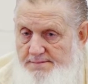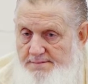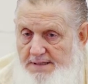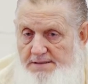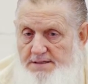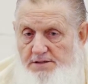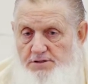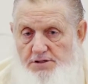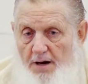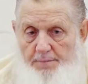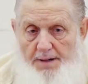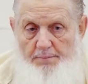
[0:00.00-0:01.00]
That's his
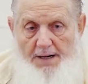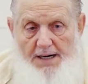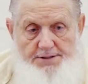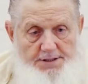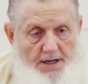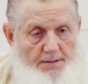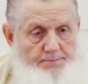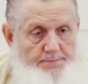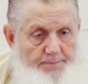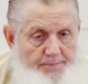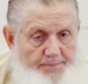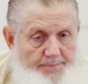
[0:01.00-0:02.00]
job, not my job.
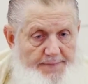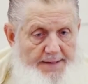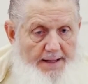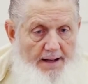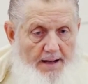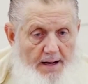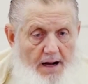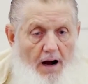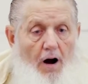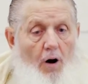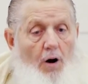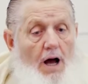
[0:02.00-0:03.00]

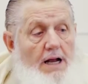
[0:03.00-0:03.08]
All